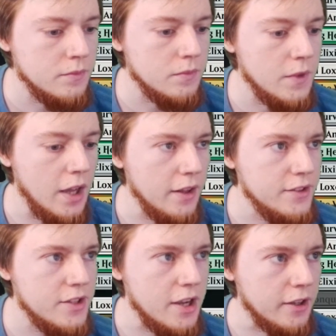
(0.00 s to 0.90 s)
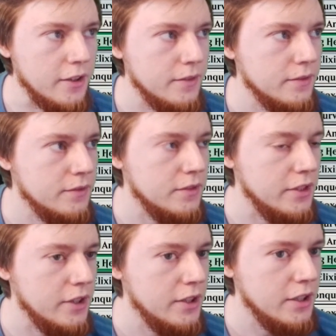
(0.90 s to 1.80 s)
Yeah, let's take it.
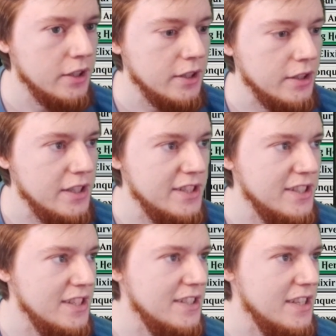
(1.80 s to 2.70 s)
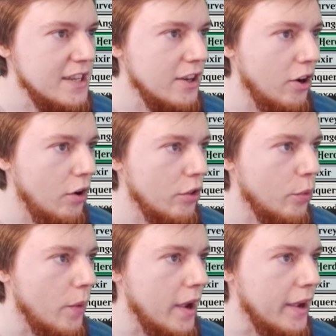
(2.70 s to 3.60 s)
ECD all the
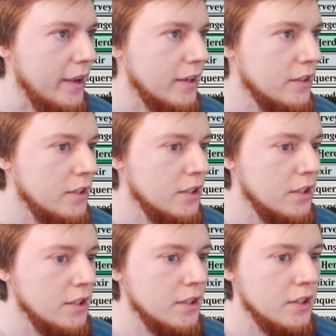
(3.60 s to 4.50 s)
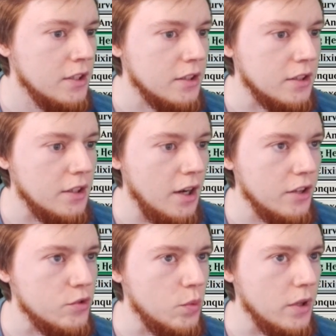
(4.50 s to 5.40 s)
way.
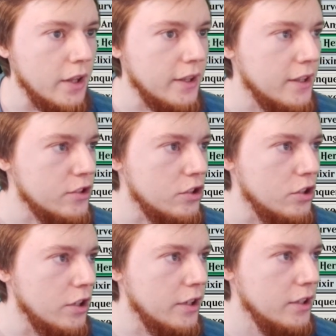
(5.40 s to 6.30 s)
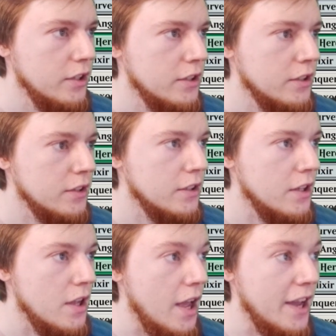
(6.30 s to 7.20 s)
God's Willing is good.
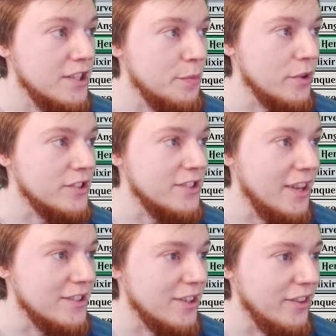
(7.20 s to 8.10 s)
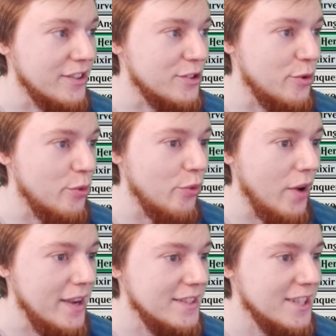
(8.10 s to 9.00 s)
Esper's Sentinel is
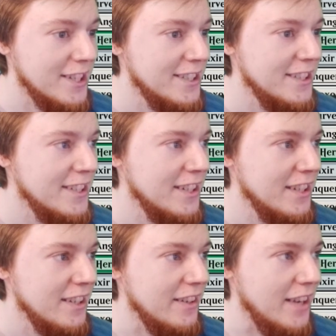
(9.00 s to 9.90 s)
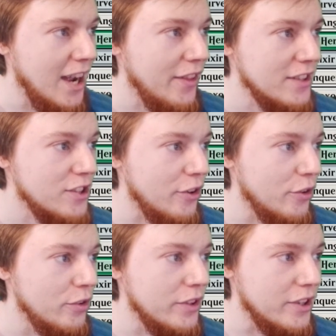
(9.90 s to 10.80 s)
great. Now that's our
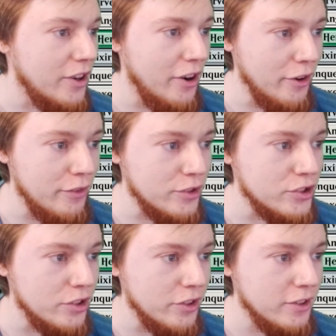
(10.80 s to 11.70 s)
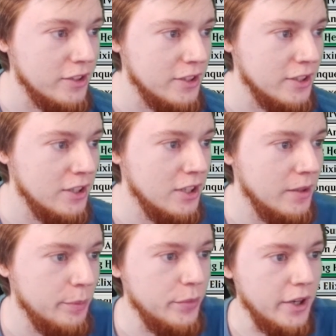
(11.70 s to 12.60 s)
early card for sure.
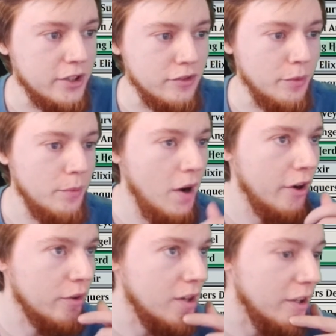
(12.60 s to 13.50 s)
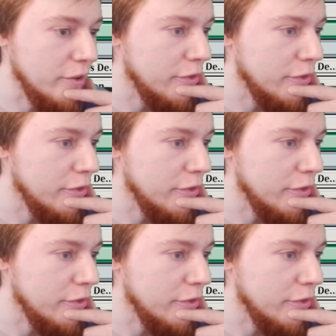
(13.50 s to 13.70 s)
Protection from mono-colored,